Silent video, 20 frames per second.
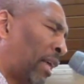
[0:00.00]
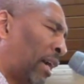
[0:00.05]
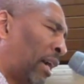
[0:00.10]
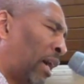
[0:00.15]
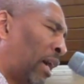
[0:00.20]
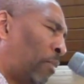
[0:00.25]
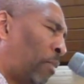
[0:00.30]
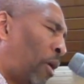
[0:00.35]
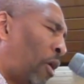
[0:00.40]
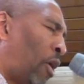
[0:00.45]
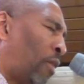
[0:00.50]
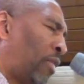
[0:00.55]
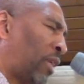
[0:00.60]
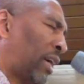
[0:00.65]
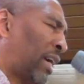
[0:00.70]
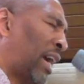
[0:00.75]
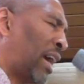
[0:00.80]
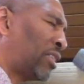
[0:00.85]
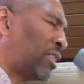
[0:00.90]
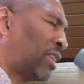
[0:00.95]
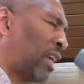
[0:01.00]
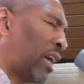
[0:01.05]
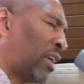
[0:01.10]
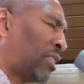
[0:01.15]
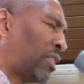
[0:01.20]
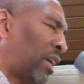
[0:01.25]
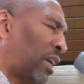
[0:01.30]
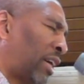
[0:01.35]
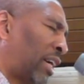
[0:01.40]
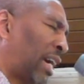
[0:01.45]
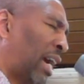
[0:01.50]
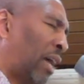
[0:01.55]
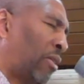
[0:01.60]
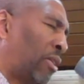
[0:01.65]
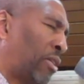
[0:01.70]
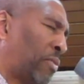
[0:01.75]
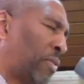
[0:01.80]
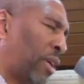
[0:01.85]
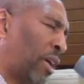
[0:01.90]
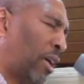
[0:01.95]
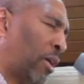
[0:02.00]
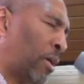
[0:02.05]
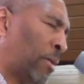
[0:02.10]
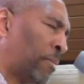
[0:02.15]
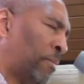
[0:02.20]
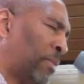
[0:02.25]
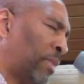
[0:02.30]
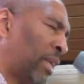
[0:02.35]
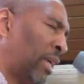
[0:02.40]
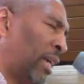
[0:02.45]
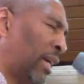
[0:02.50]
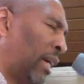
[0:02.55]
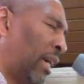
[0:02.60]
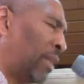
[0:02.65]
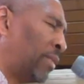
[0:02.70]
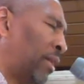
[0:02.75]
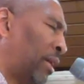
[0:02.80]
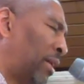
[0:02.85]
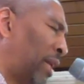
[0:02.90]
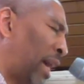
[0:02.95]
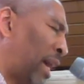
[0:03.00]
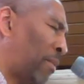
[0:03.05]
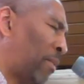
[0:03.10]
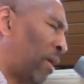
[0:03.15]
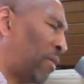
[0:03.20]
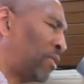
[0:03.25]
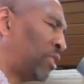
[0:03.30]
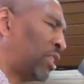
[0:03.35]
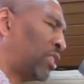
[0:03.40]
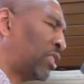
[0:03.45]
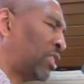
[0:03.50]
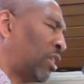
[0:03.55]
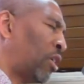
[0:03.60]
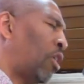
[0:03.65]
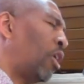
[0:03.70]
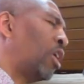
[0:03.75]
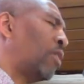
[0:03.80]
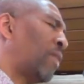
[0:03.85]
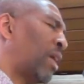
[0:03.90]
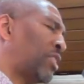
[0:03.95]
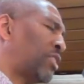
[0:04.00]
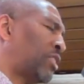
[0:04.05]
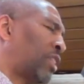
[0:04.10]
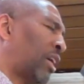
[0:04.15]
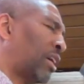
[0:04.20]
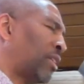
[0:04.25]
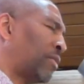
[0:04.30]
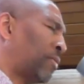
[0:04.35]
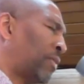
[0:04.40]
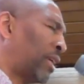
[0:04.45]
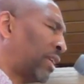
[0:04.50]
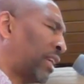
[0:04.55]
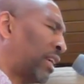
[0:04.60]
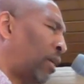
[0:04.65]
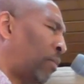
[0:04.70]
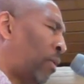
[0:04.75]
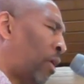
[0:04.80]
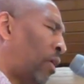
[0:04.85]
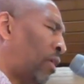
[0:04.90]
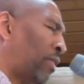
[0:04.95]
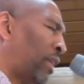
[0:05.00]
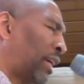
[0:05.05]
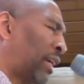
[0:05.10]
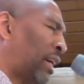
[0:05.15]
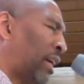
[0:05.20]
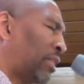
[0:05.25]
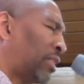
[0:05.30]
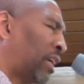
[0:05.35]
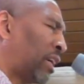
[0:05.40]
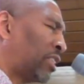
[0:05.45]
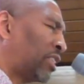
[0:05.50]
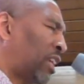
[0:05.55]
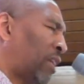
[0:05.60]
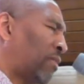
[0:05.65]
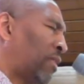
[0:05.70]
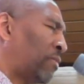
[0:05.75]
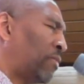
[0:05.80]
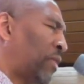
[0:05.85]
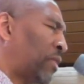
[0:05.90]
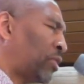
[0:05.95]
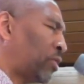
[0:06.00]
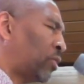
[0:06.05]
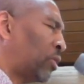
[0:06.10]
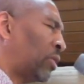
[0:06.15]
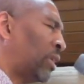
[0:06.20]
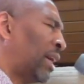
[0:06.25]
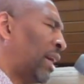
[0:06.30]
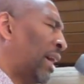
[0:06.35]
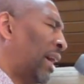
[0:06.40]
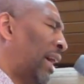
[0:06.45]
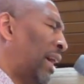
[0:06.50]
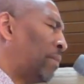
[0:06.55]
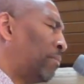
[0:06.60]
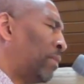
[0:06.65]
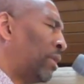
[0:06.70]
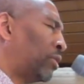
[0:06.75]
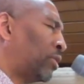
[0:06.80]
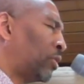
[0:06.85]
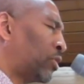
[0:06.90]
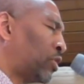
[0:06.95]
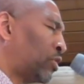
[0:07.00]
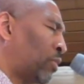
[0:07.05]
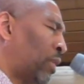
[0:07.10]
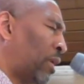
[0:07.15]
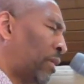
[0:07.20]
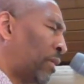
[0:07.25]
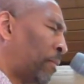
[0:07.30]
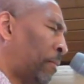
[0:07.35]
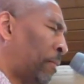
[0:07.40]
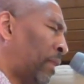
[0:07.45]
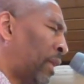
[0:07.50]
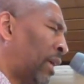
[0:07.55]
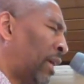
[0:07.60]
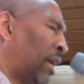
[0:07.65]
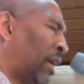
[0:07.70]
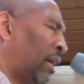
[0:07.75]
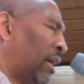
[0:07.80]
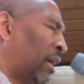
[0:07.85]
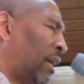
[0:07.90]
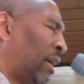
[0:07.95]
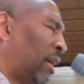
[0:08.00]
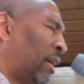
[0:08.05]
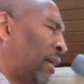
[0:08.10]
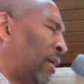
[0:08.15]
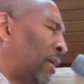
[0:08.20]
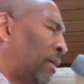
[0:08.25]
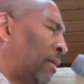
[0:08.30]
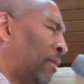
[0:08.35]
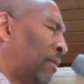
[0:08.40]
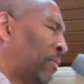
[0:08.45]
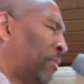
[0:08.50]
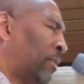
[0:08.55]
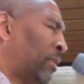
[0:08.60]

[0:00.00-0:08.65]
Help all the caretakers that are caring for her in the name of Jesus. And all of our sick and afflicted, help all of their caretakers. Give them physical and mental strength. Uh,